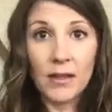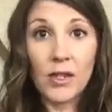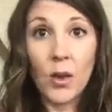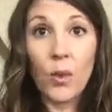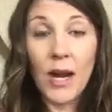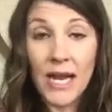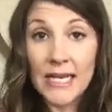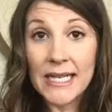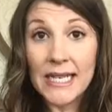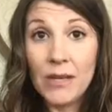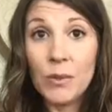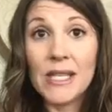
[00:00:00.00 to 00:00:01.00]
So what I
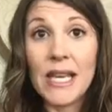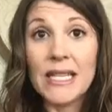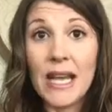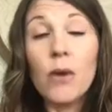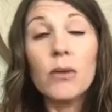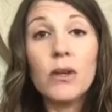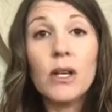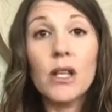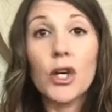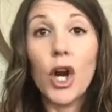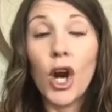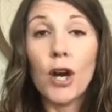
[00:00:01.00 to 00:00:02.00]
did was I downloaded
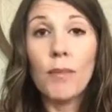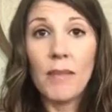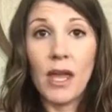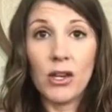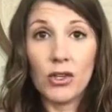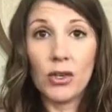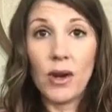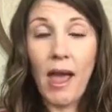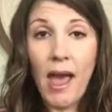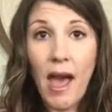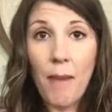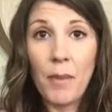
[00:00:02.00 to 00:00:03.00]
the Carb Manager
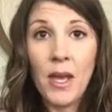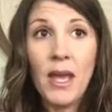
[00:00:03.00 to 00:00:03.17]
app.